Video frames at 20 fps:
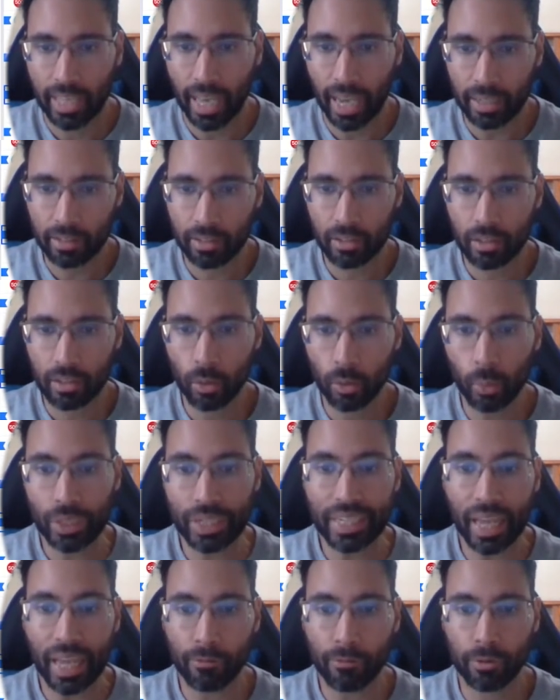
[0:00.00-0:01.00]
And
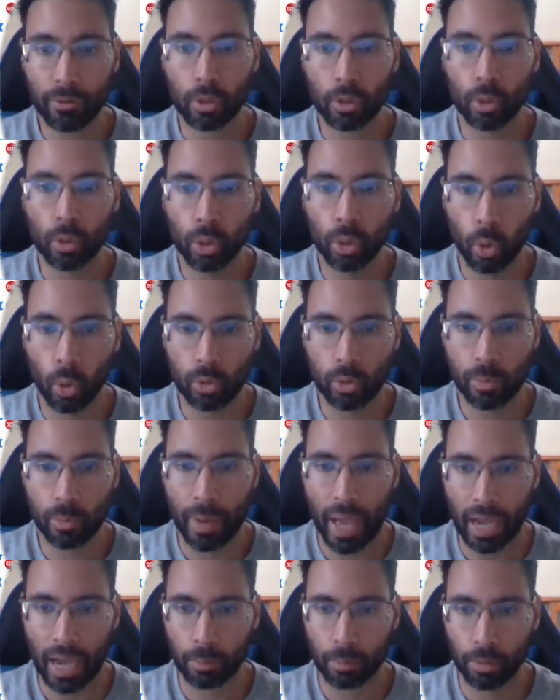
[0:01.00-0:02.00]
technically, we never
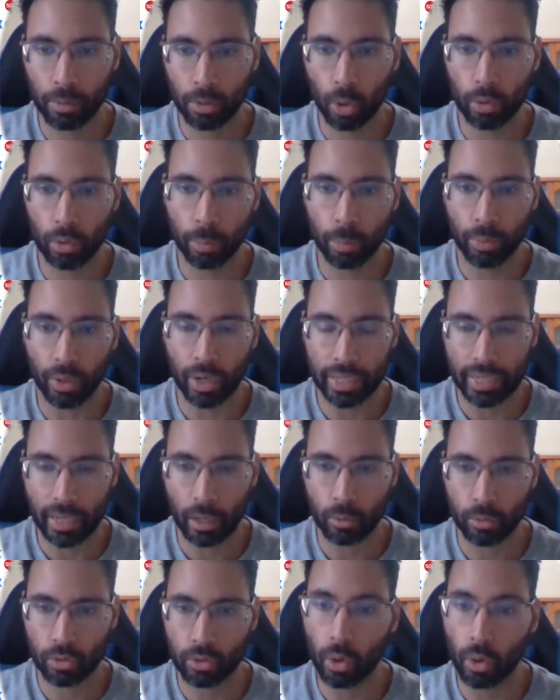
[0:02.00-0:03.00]
closed back below the
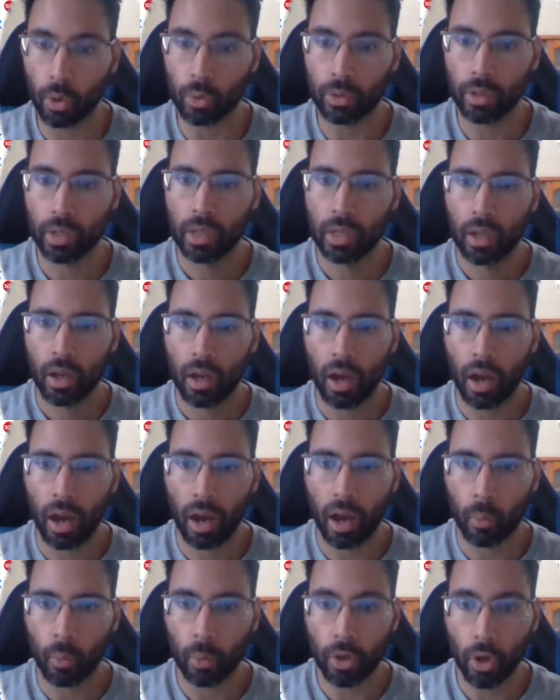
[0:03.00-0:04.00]
breakout zone.
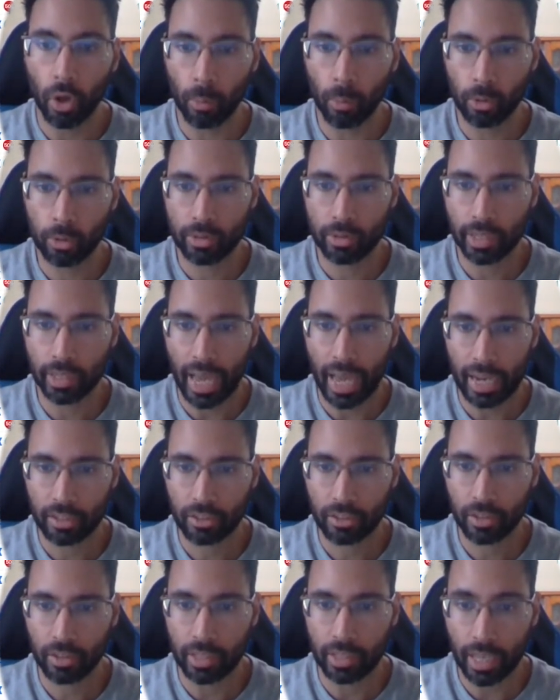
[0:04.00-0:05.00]
Uh, we almost did
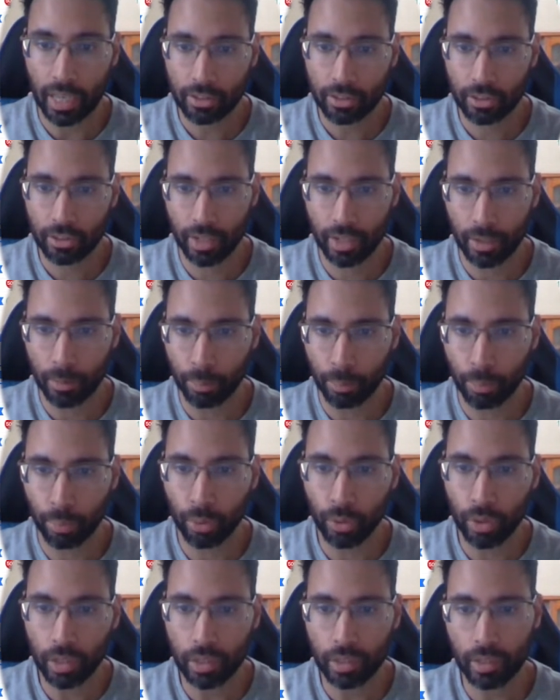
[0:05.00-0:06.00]
actually yesterday,
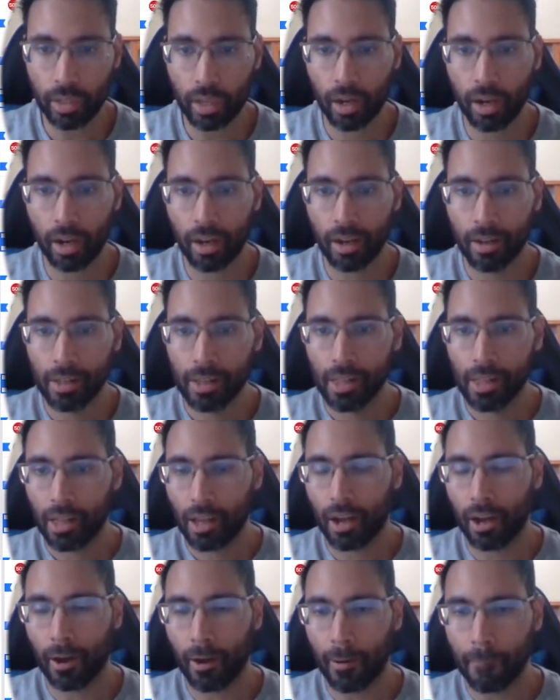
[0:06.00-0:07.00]
pre uh,
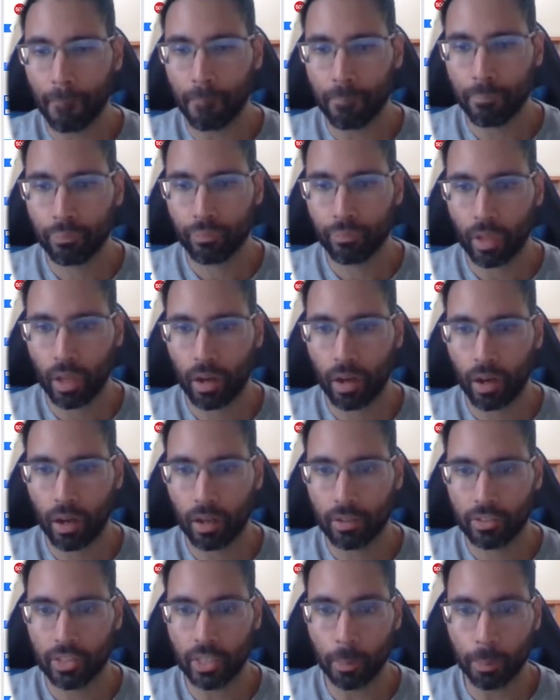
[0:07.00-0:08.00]
um,
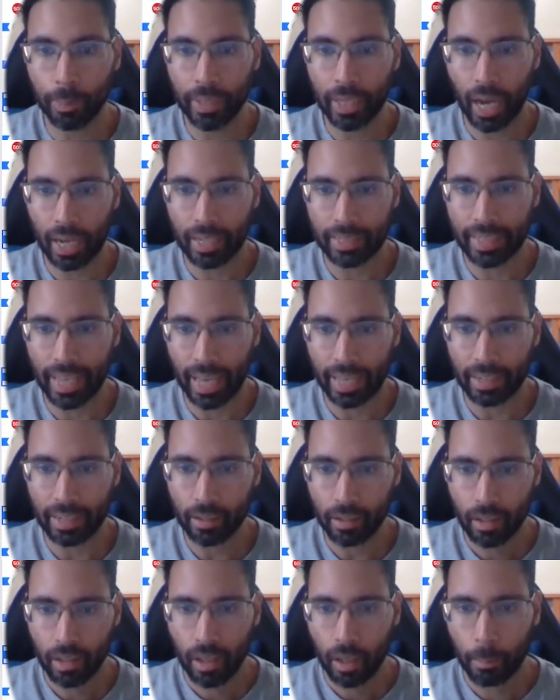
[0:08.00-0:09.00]
uh, C P I
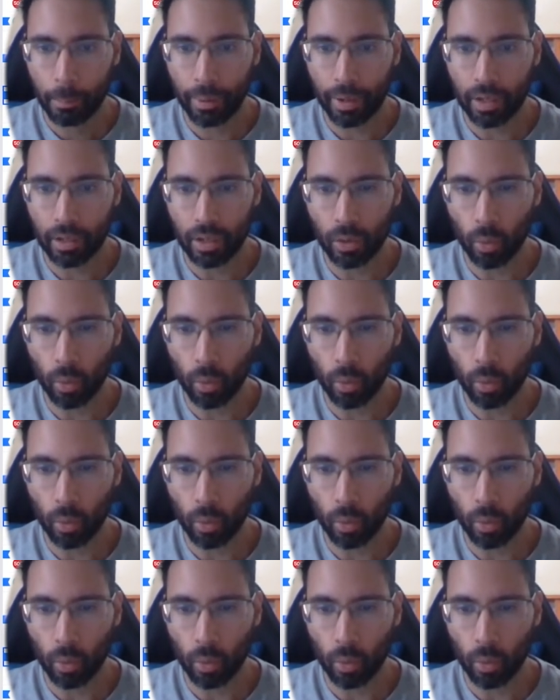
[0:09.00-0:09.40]
data,